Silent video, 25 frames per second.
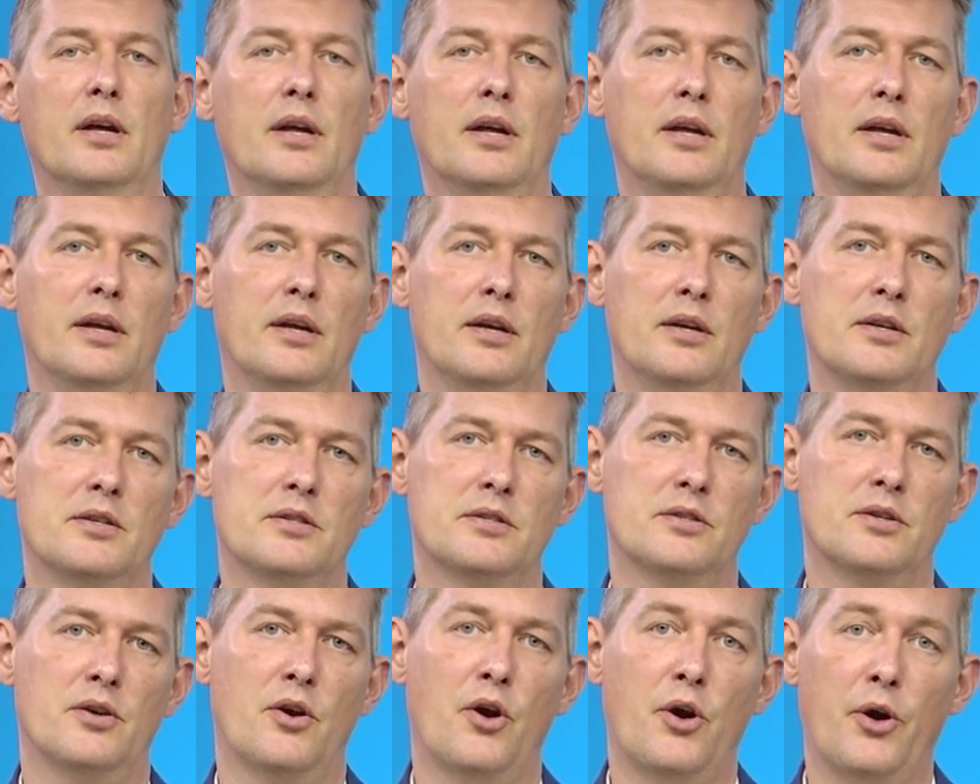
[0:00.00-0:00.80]

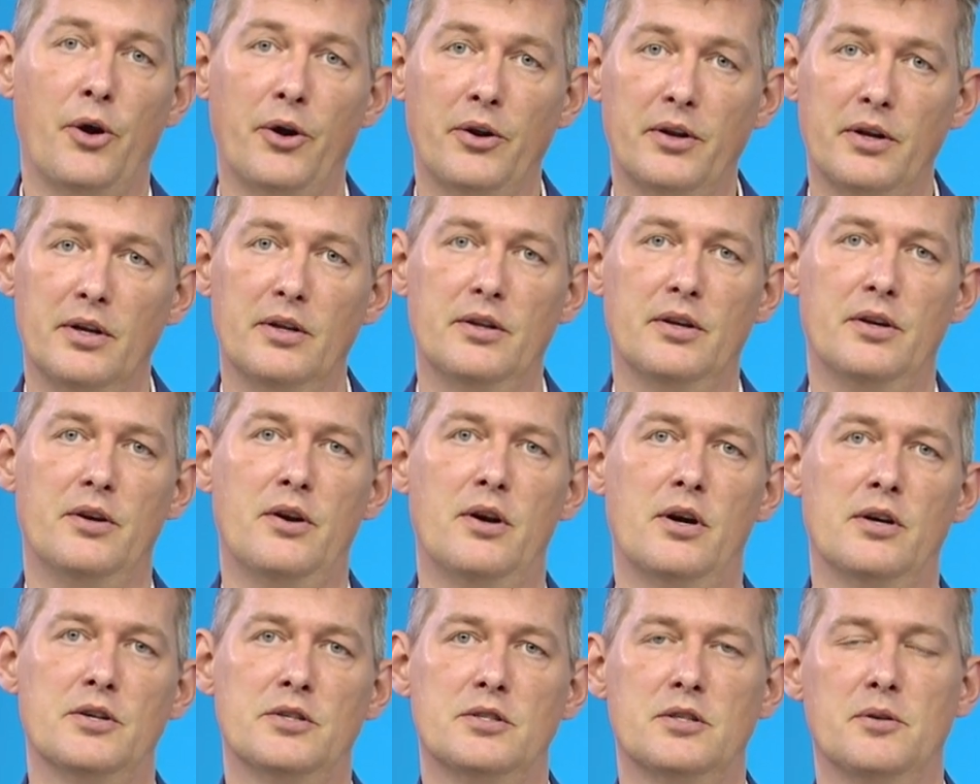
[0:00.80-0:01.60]
is hurting the
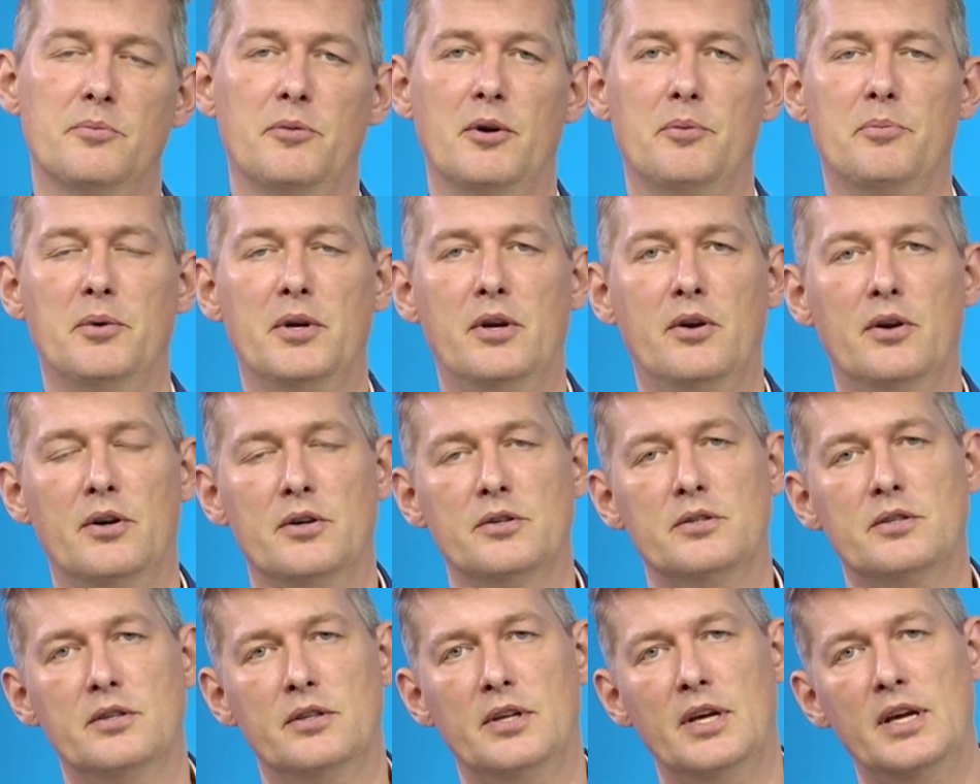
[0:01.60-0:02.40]
customer
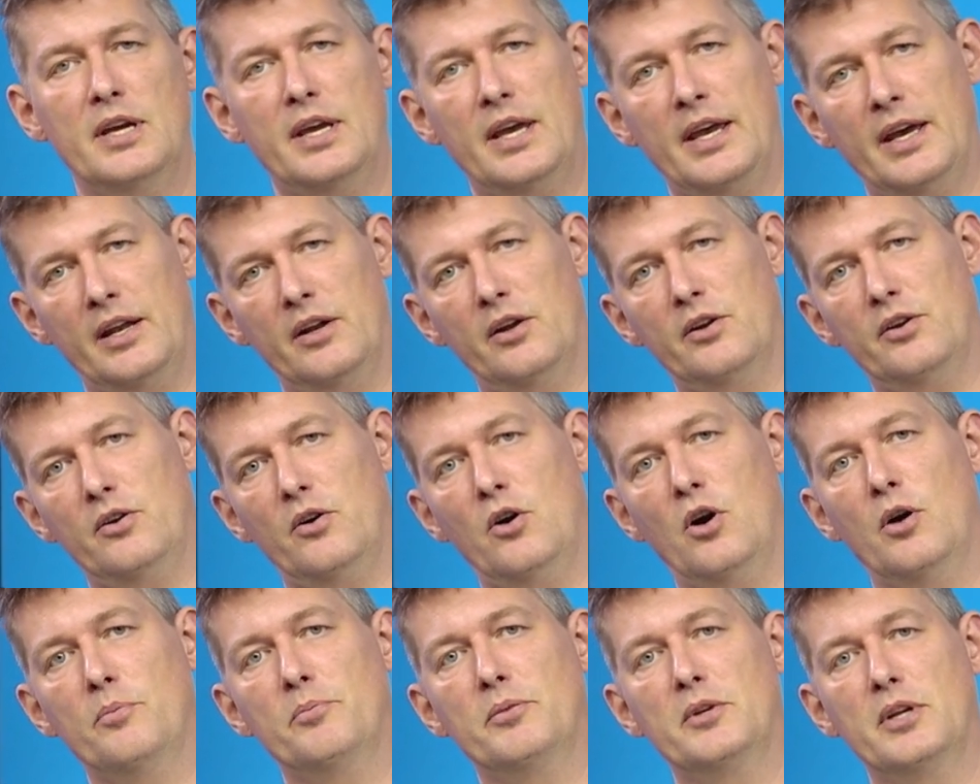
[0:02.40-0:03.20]
because they cannot
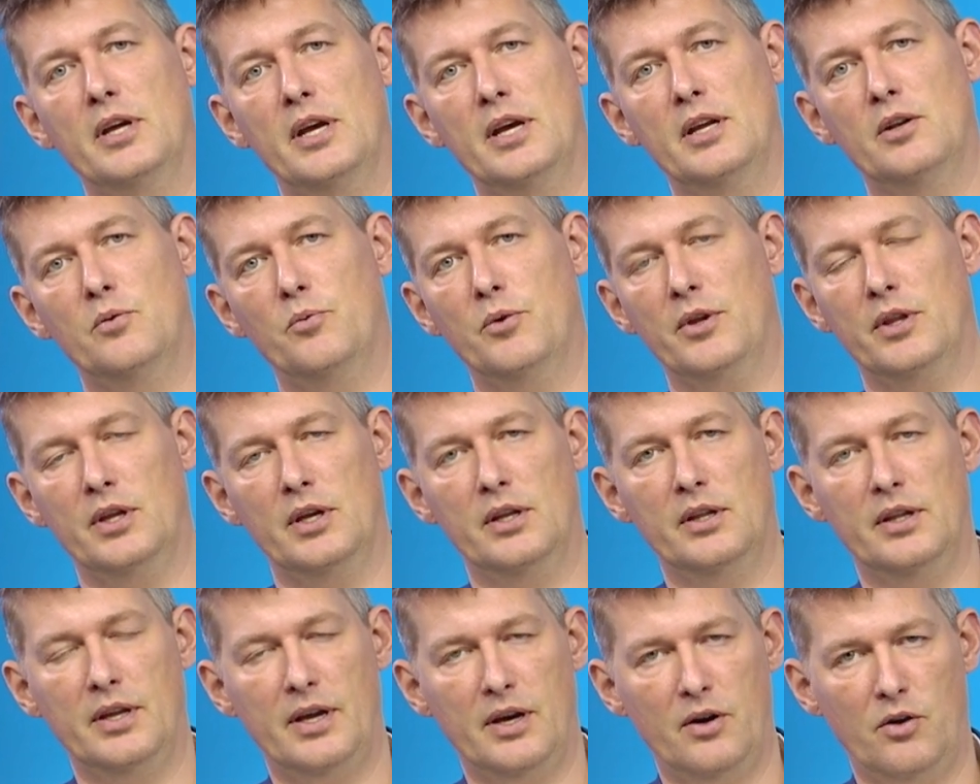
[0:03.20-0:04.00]
update
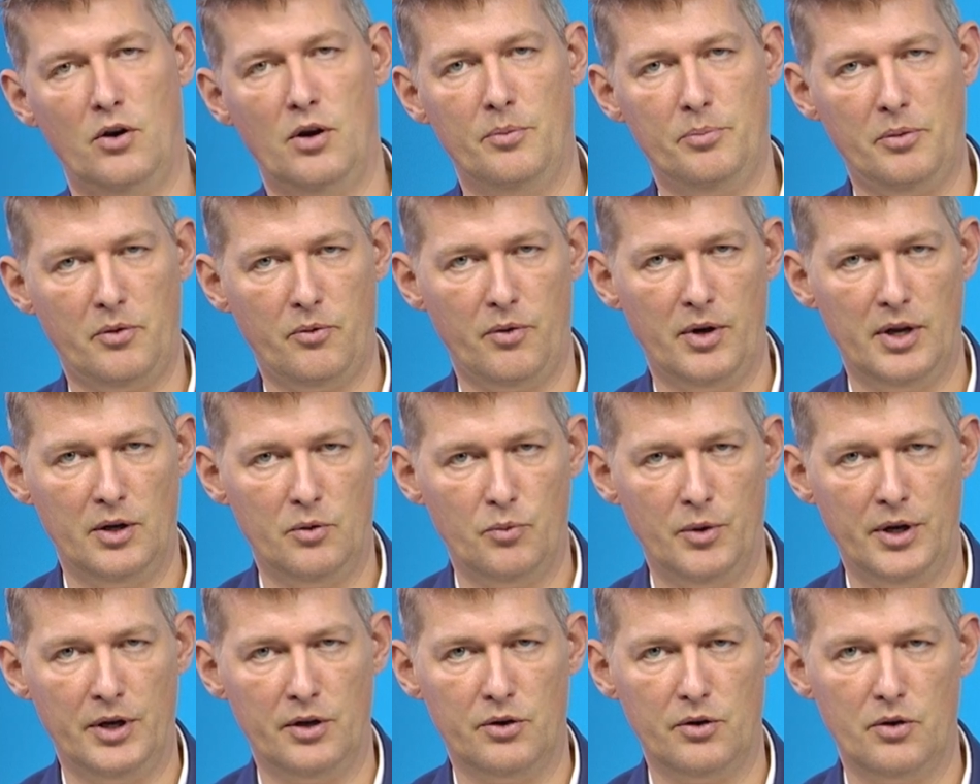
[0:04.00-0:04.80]
within their upgrade
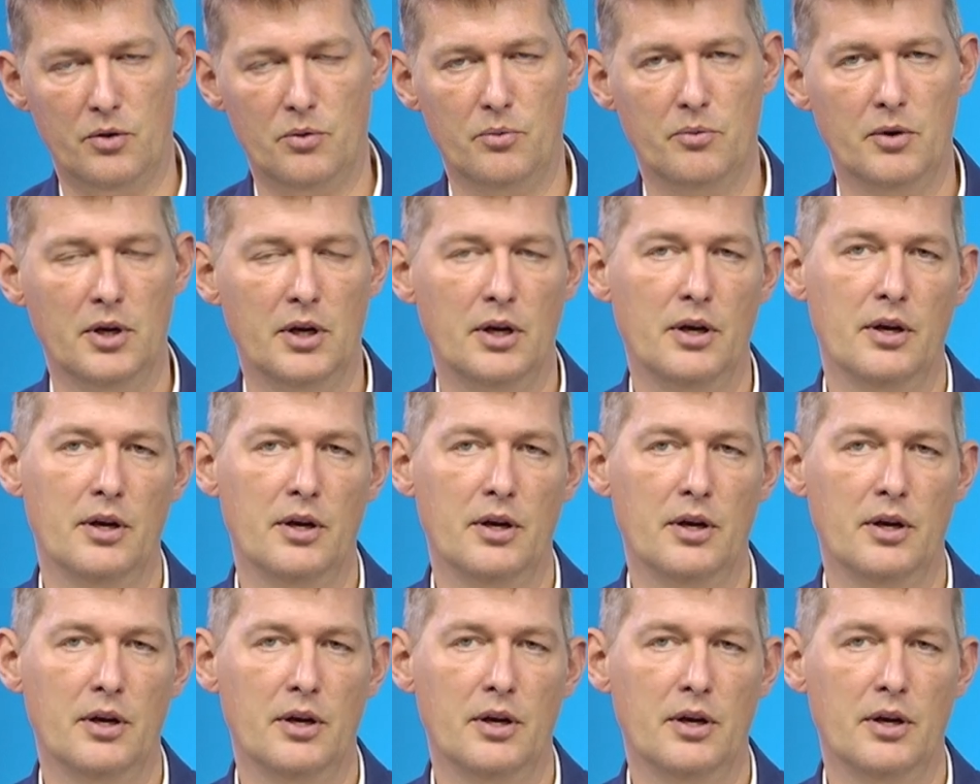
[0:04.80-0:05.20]
window.